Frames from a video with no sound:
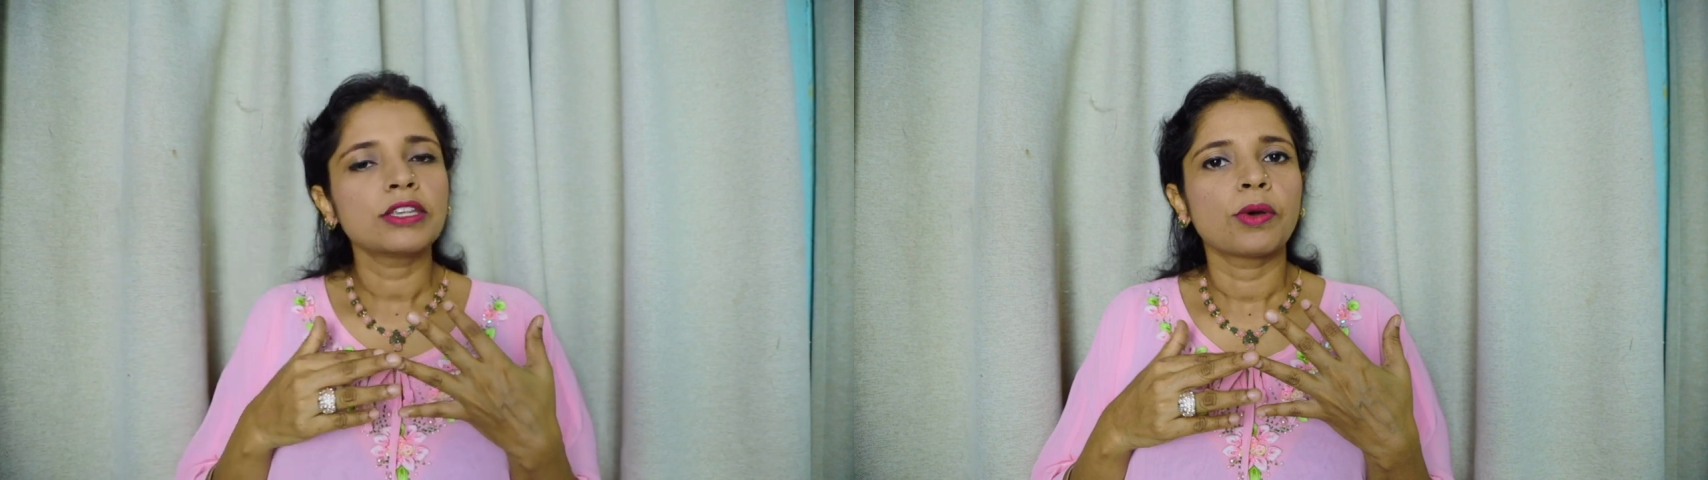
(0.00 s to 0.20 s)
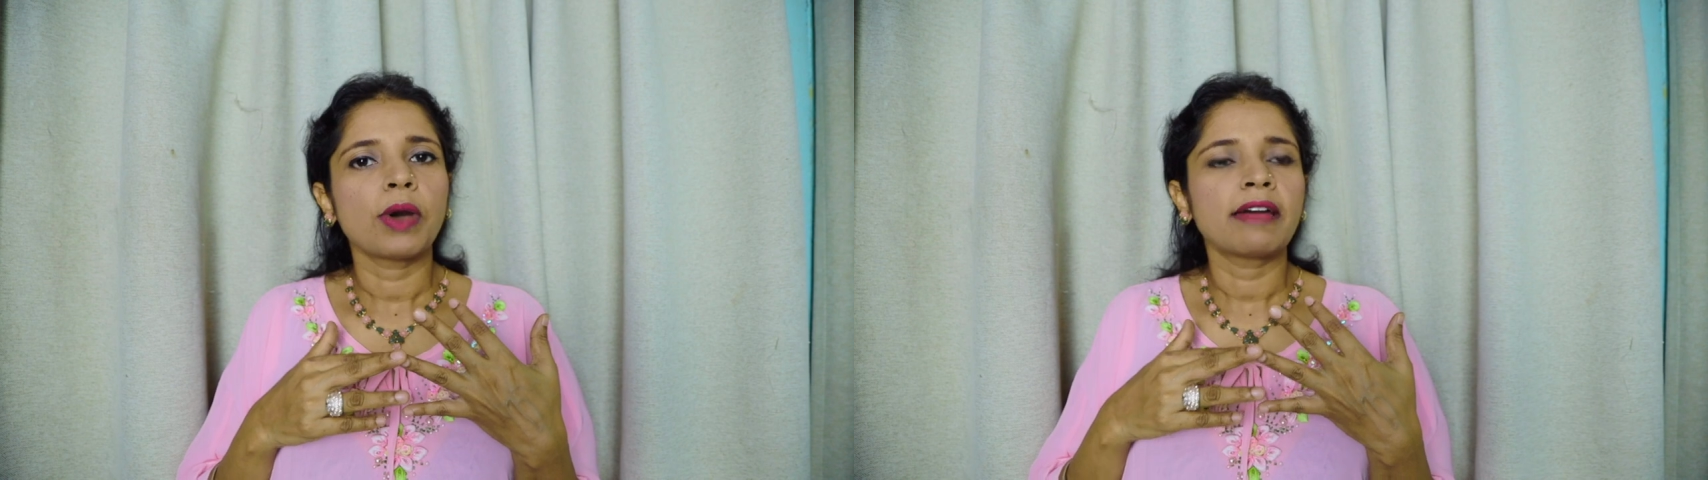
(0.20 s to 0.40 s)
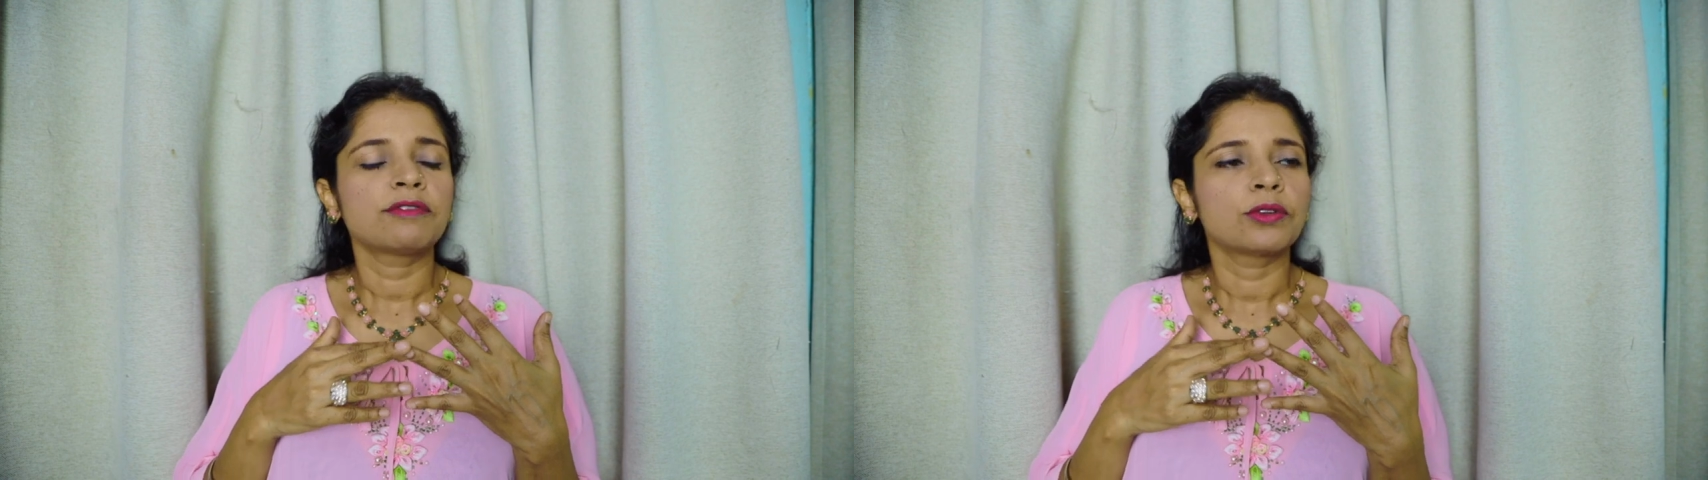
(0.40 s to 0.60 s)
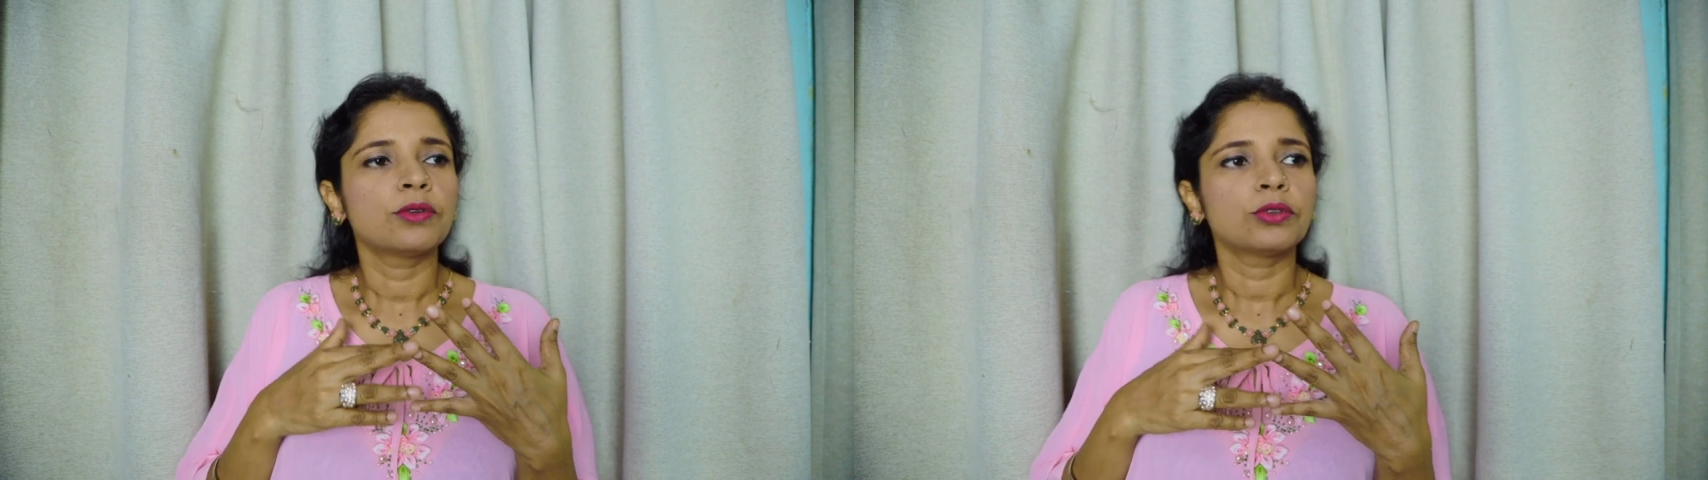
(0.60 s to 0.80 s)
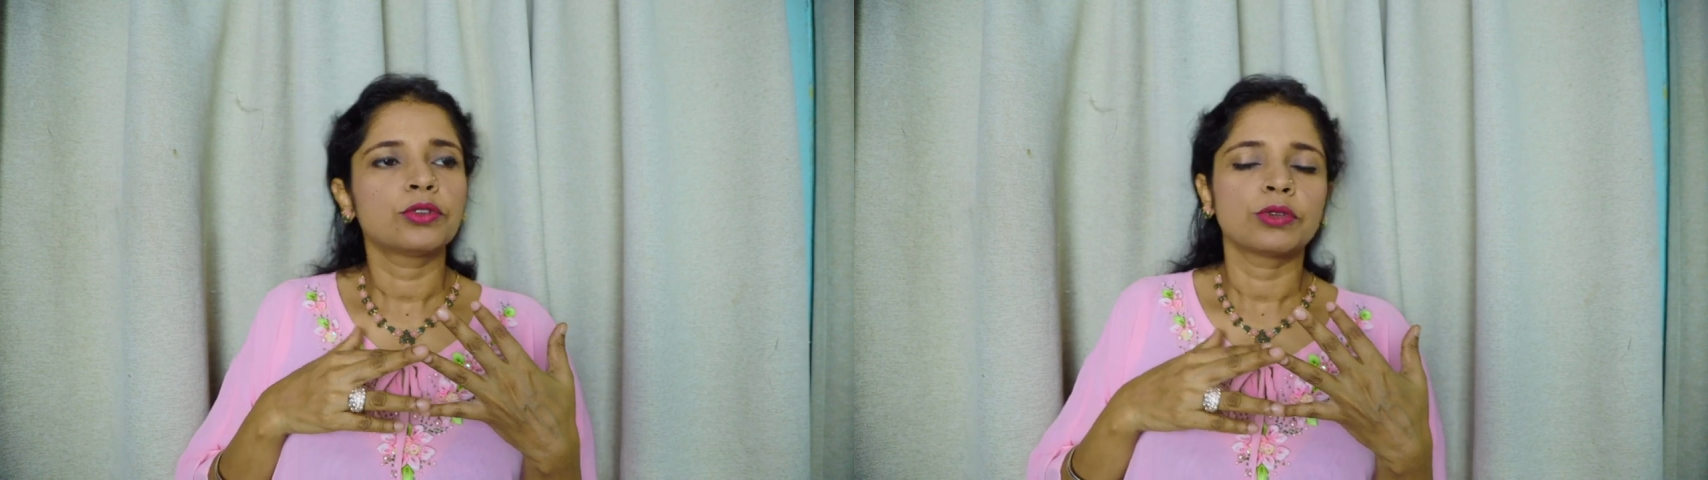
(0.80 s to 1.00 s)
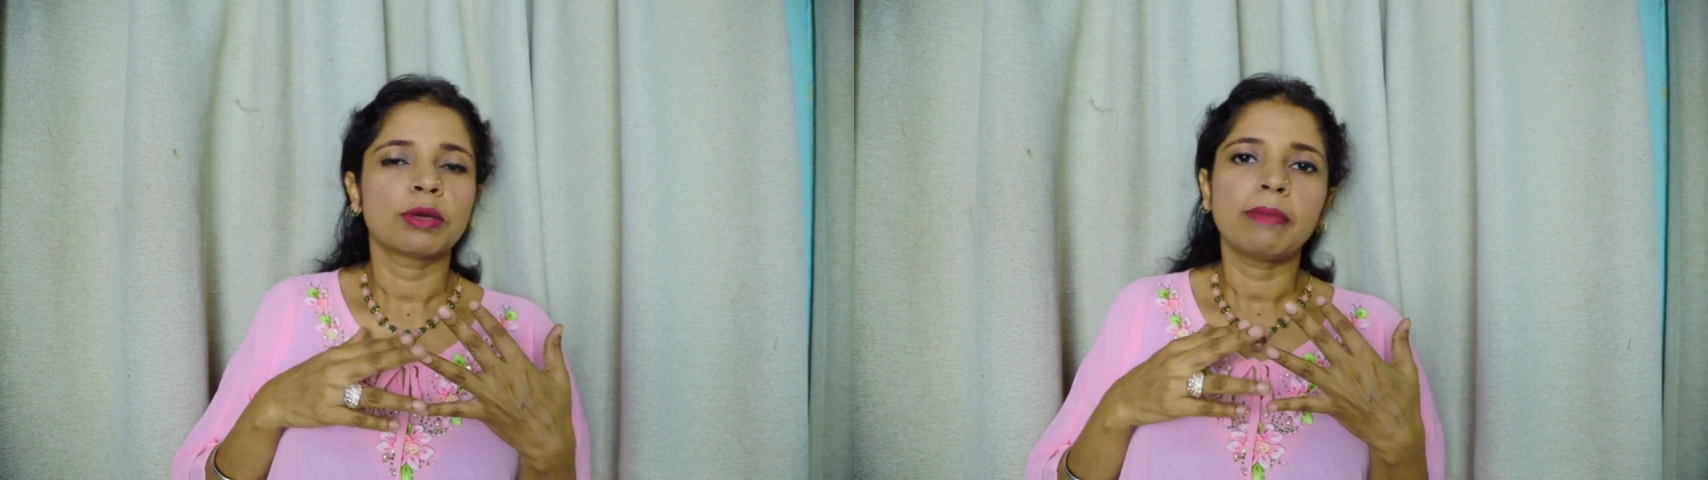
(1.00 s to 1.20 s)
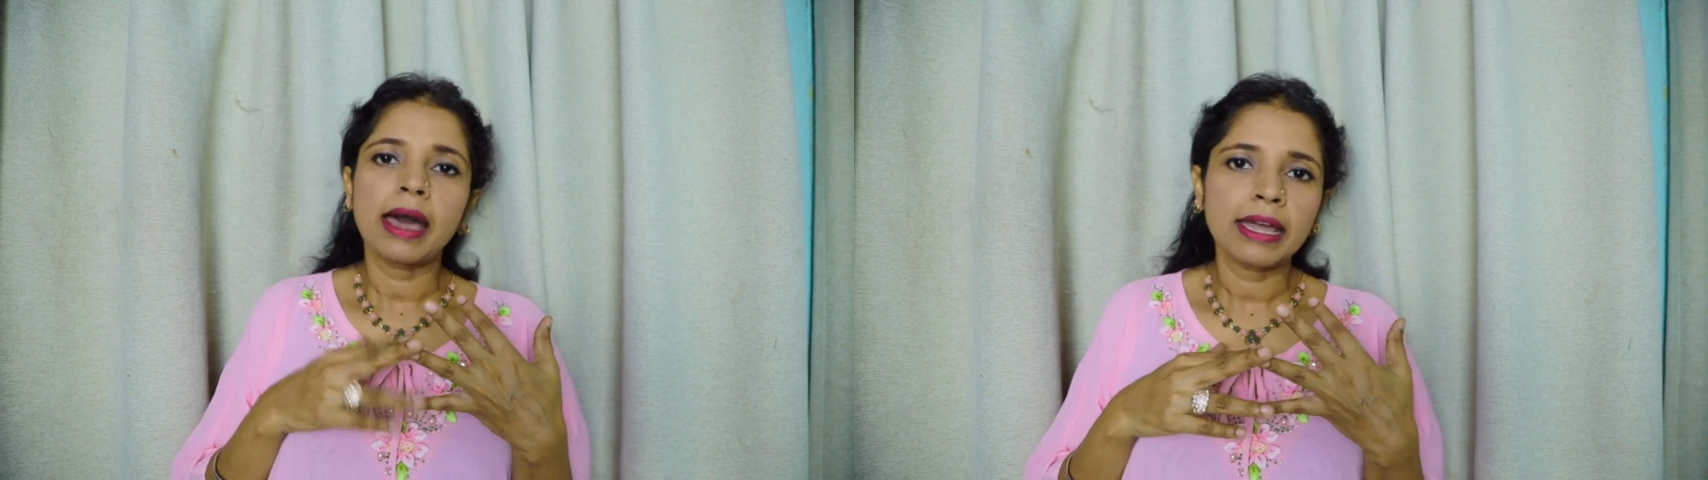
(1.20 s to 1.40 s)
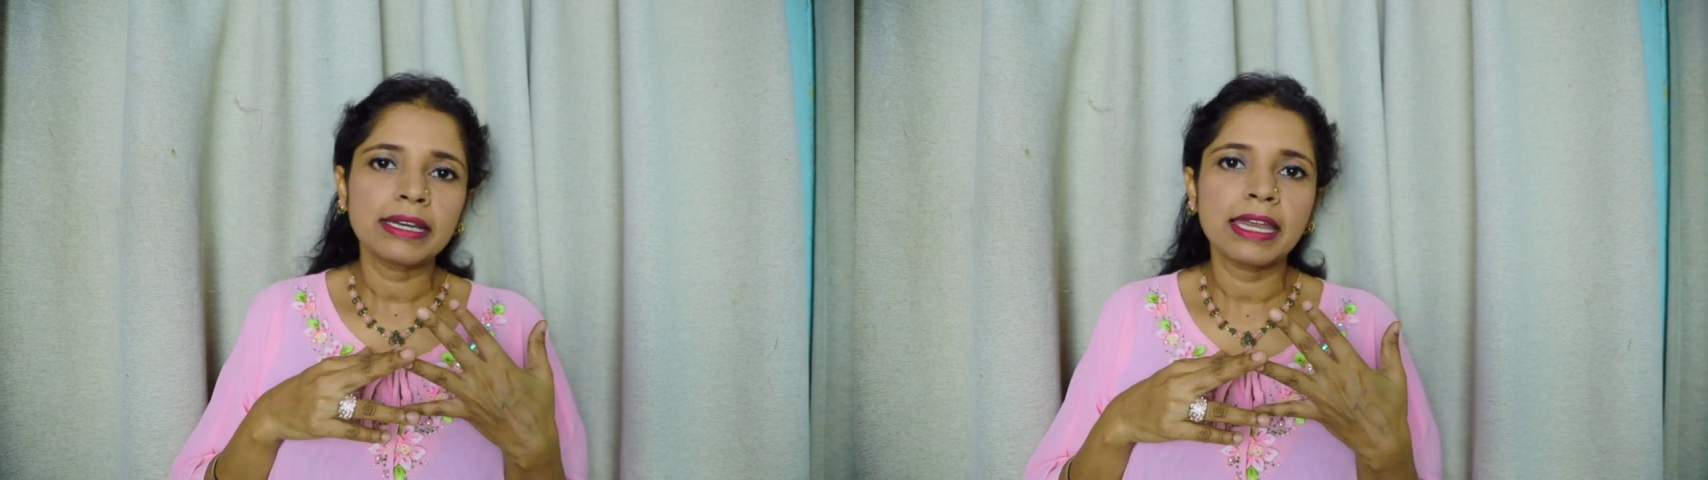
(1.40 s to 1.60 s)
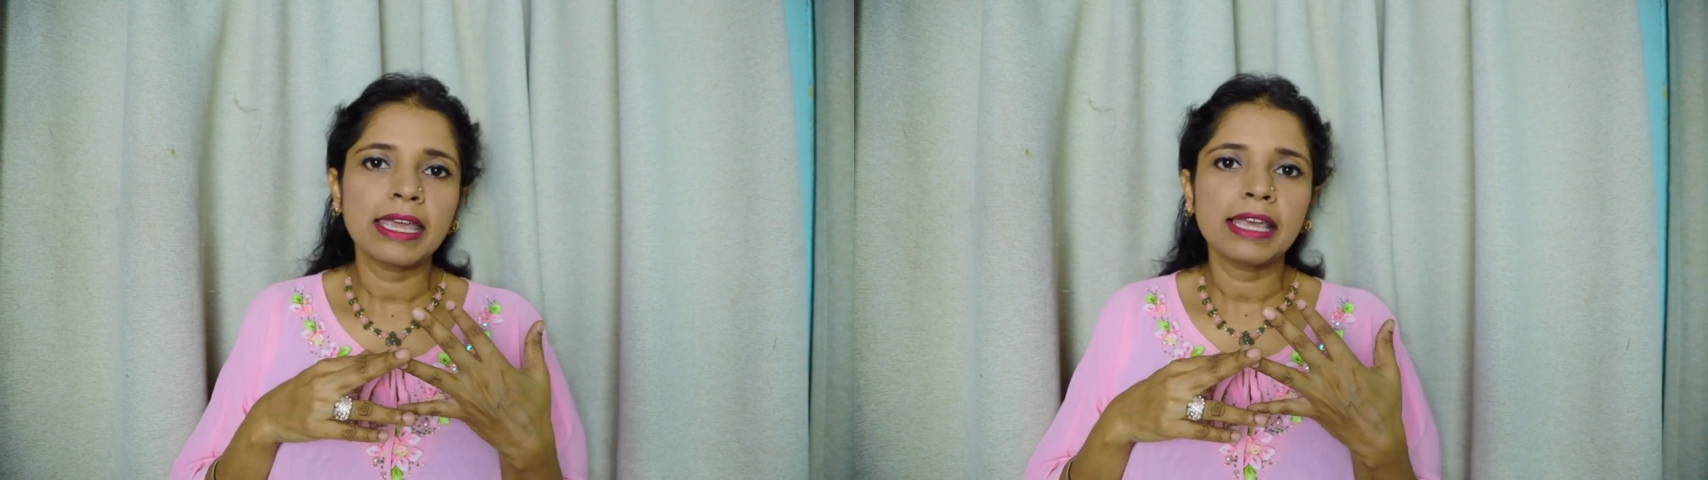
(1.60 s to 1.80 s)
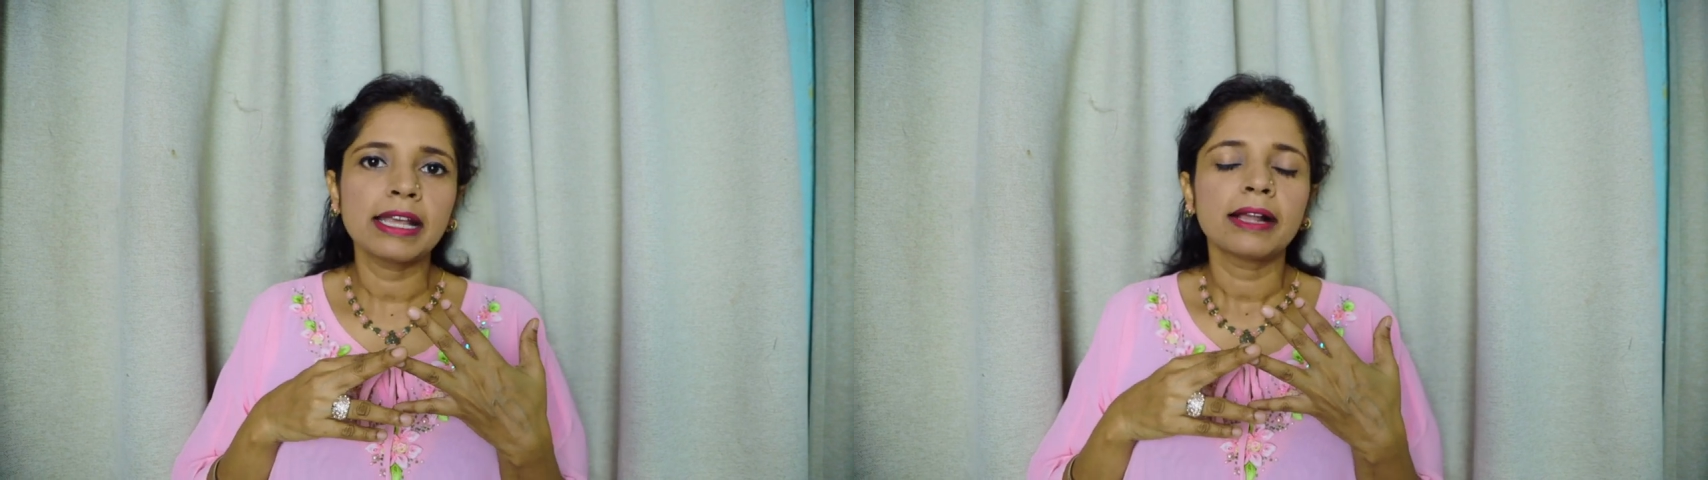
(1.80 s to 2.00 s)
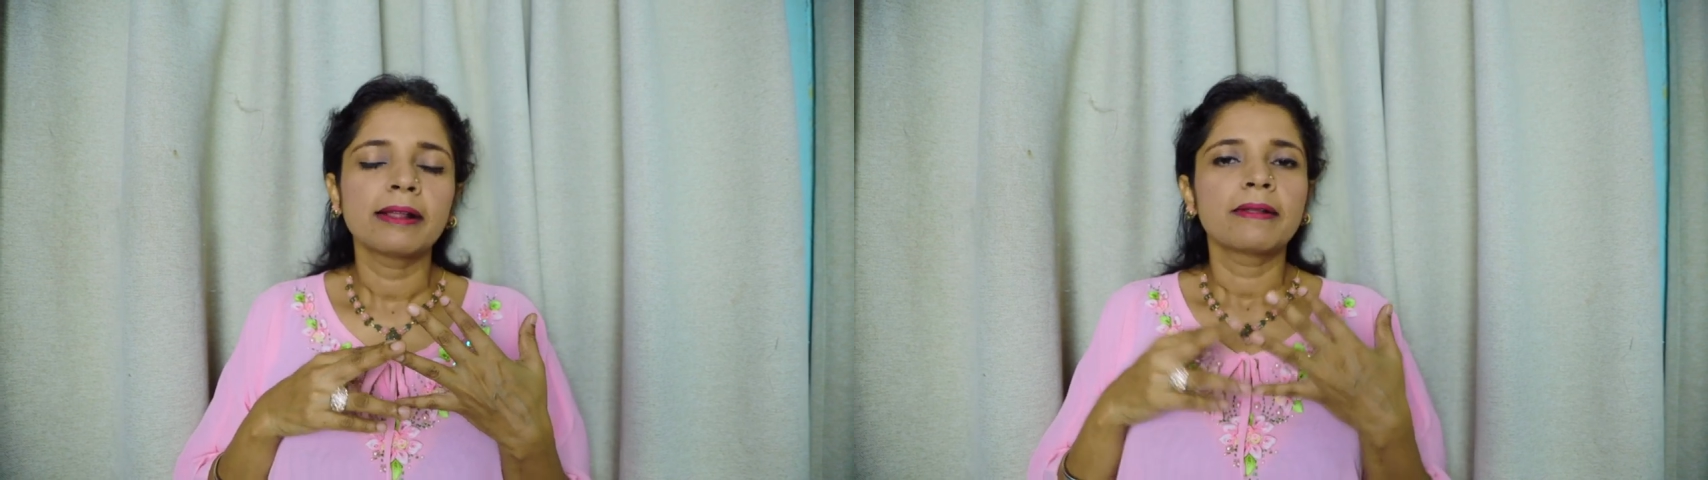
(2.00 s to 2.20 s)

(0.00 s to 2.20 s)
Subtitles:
you have to go to the marketing.